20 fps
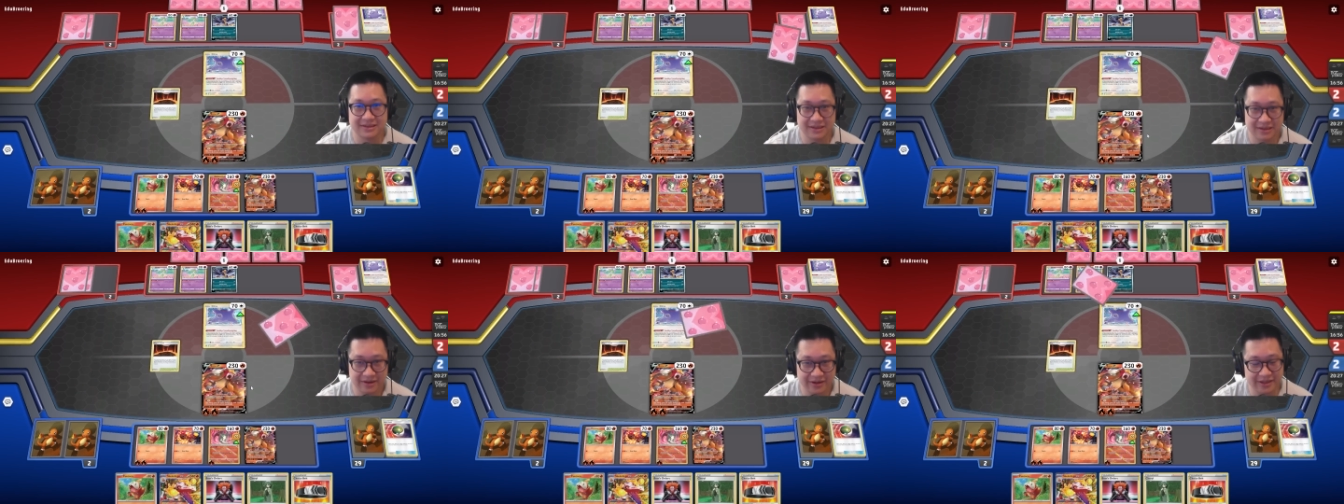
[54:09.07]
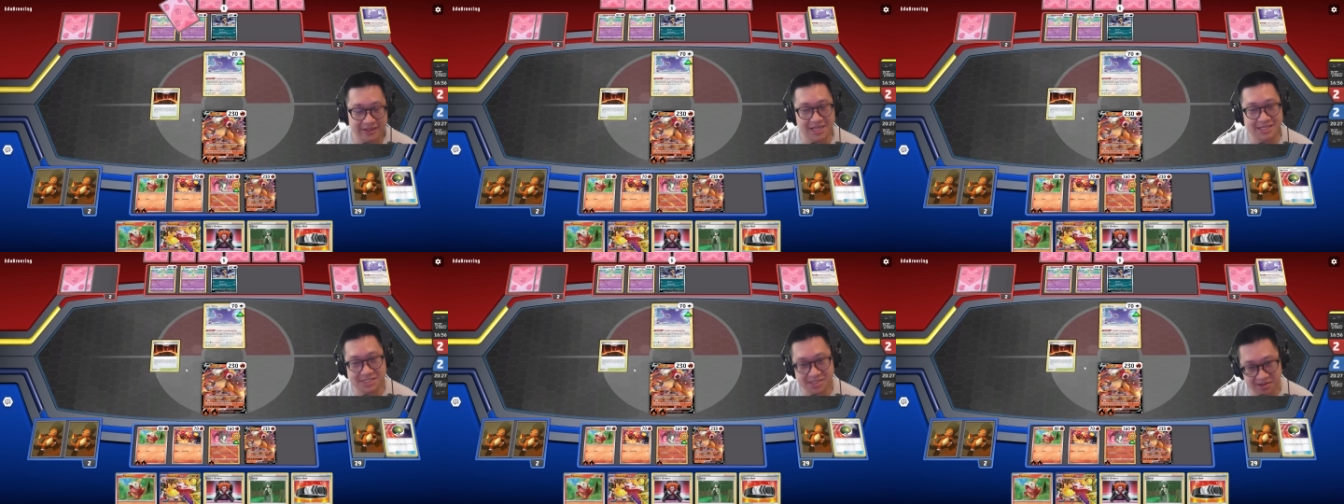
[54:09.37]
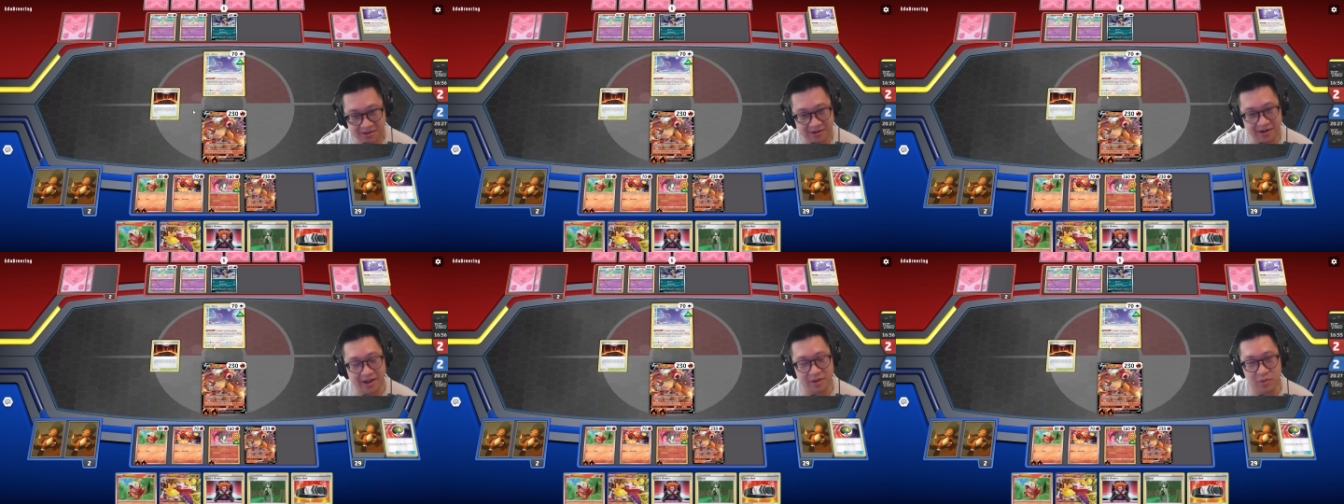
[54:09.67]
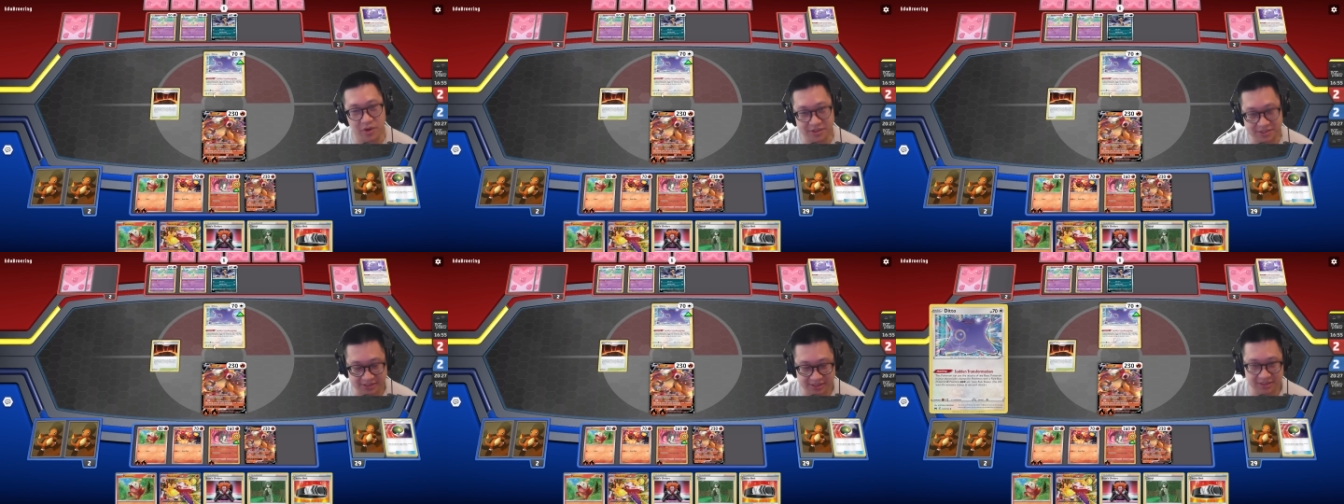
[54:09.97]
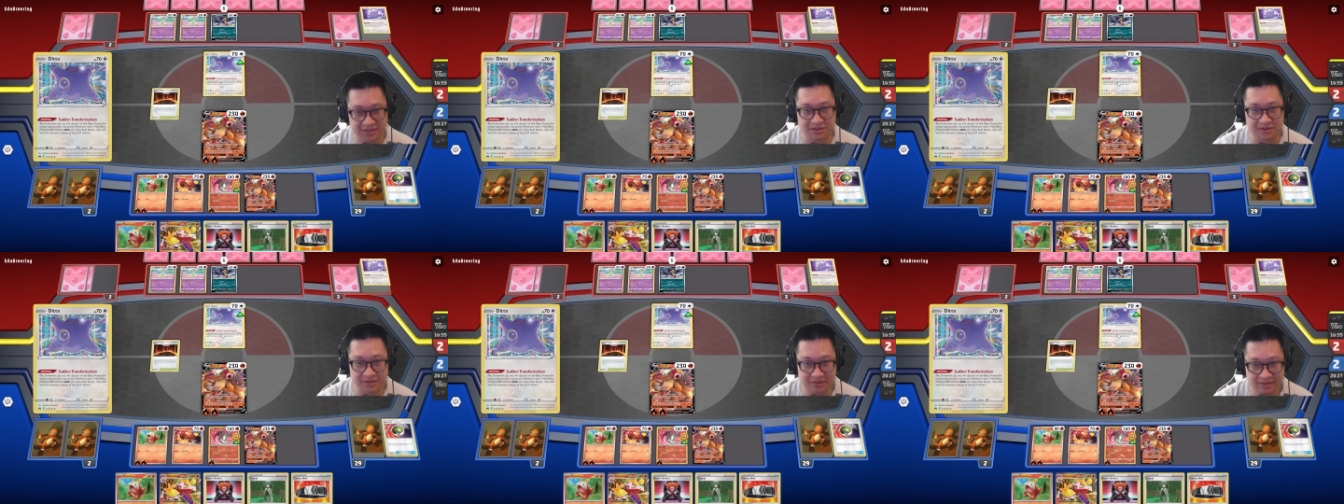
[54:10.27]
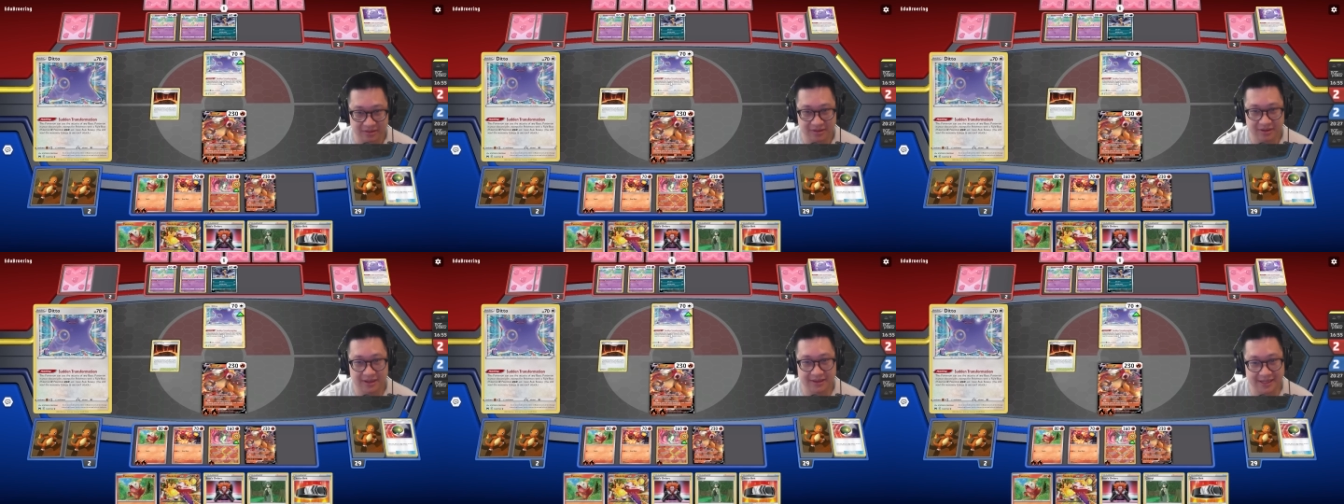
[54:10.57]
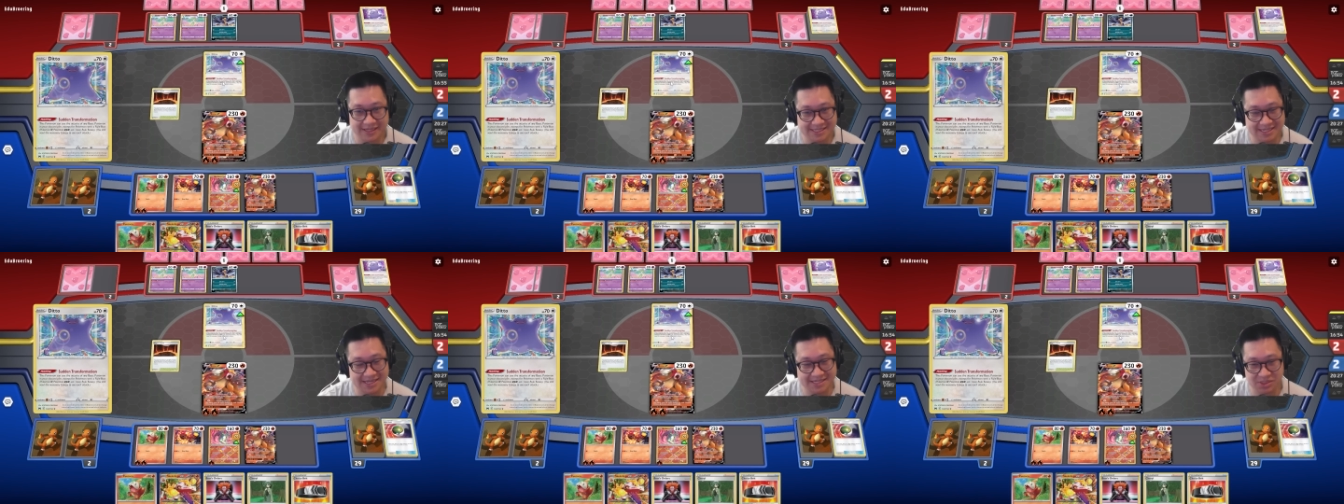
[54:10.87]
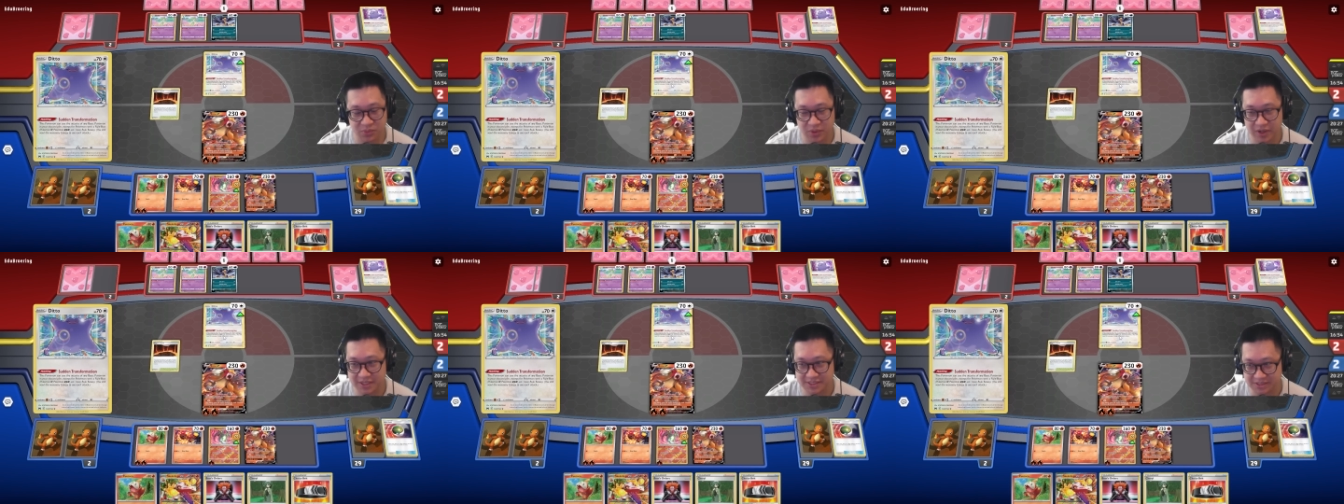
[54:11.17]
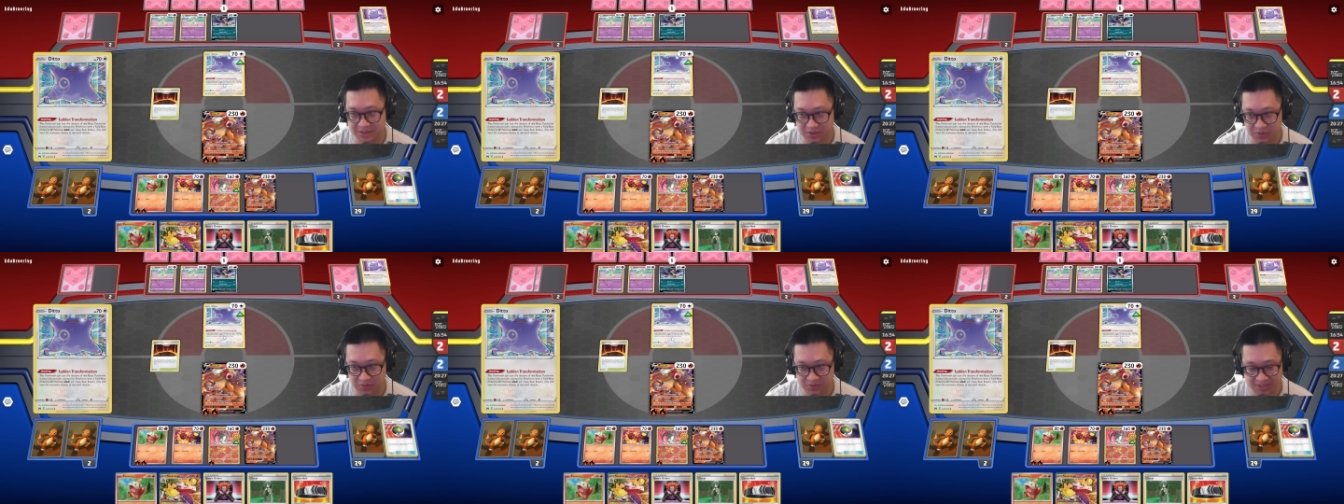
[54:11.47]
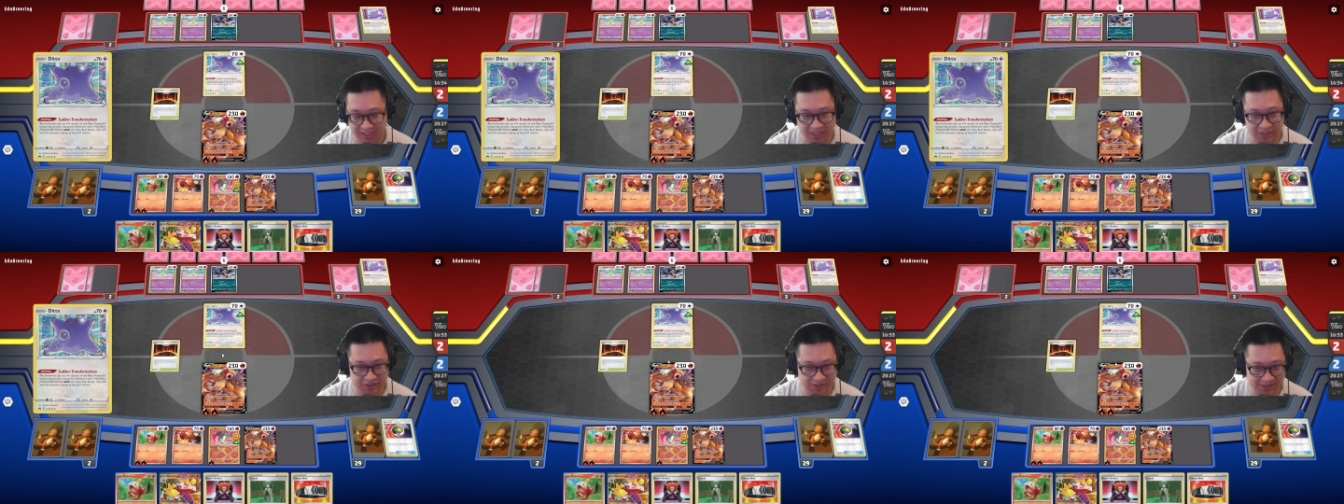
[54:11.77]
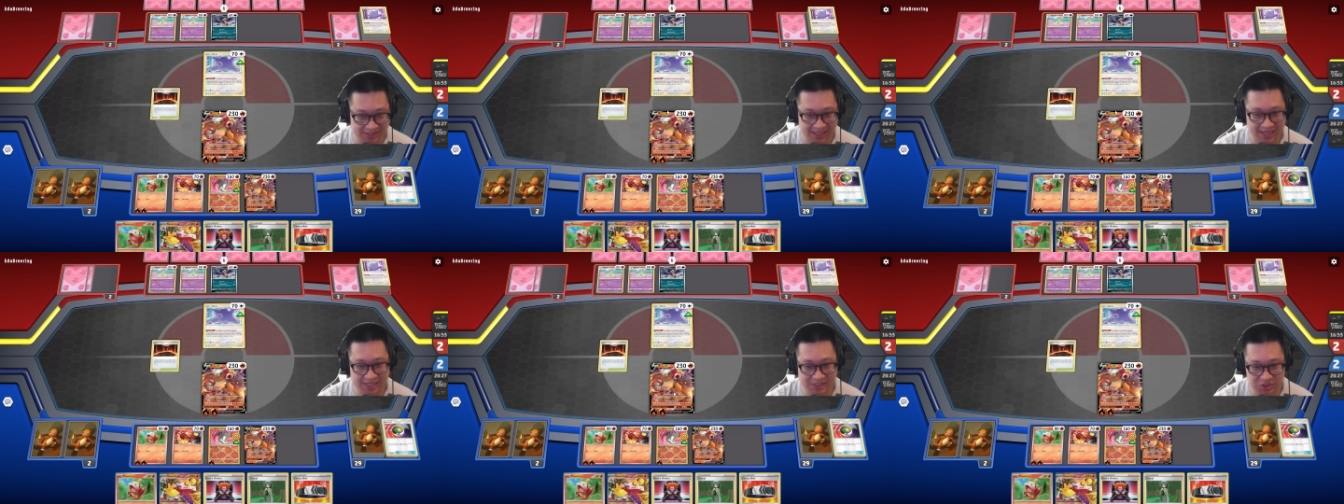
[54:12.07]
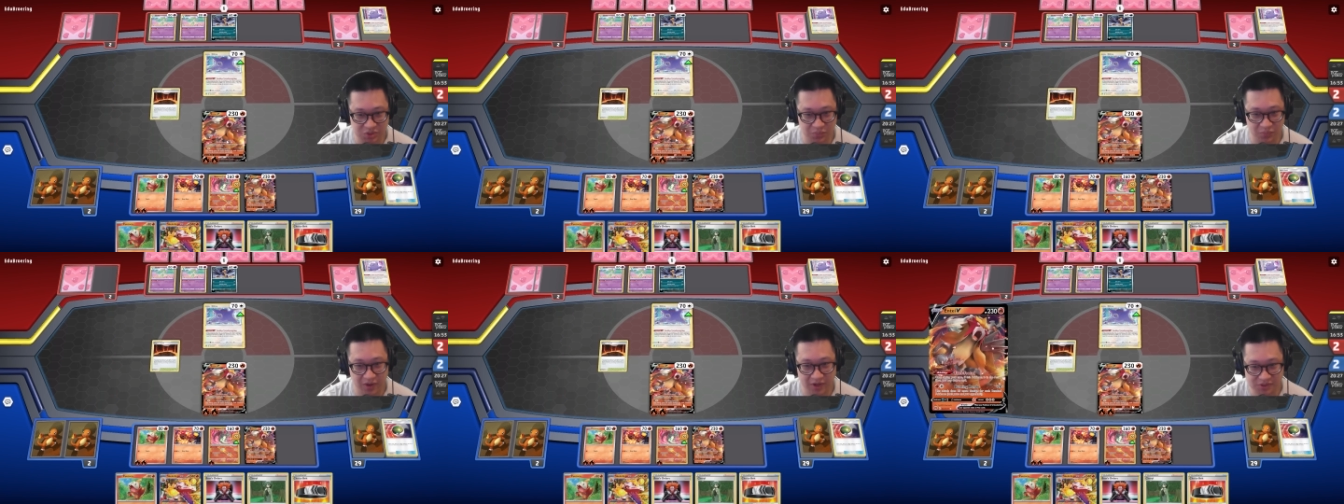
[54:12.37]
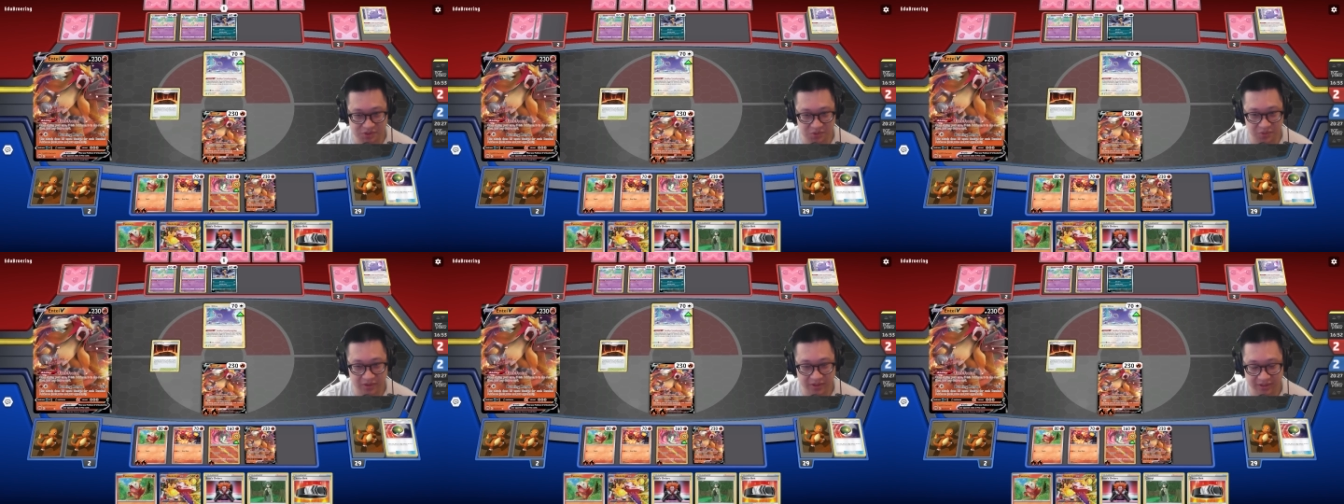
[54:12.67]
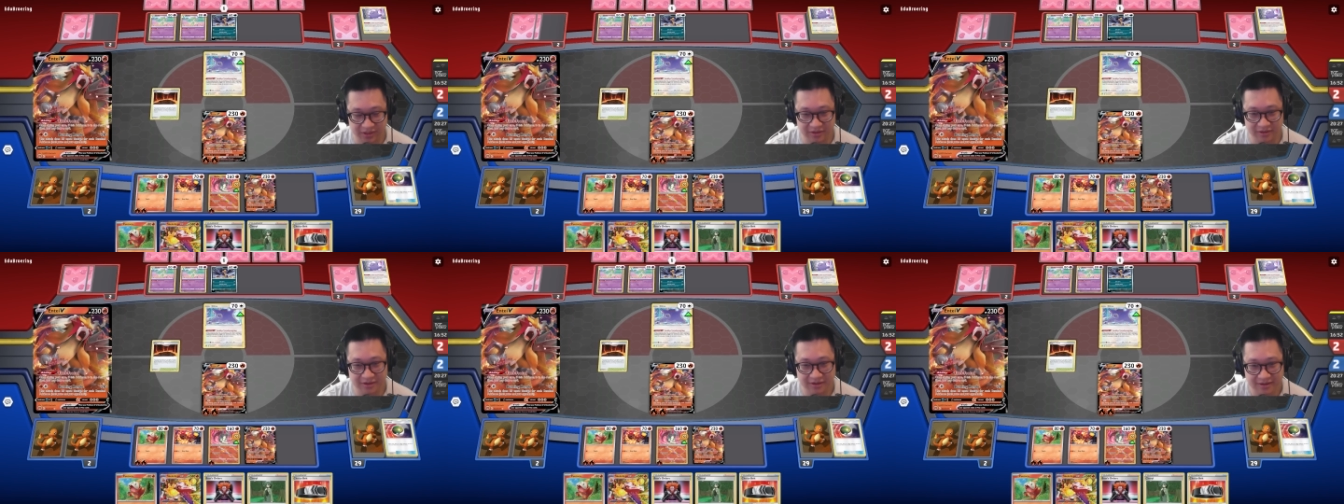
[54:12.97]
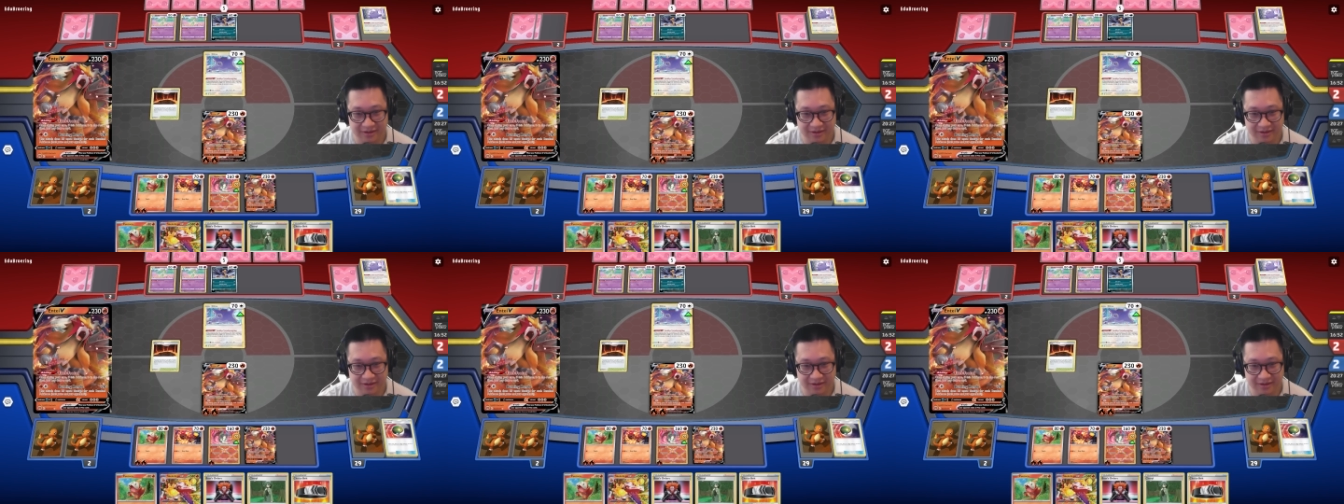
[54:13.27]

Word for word: Okay, that's the card I want to kill. Unless he has a way to take the last two prizer right here.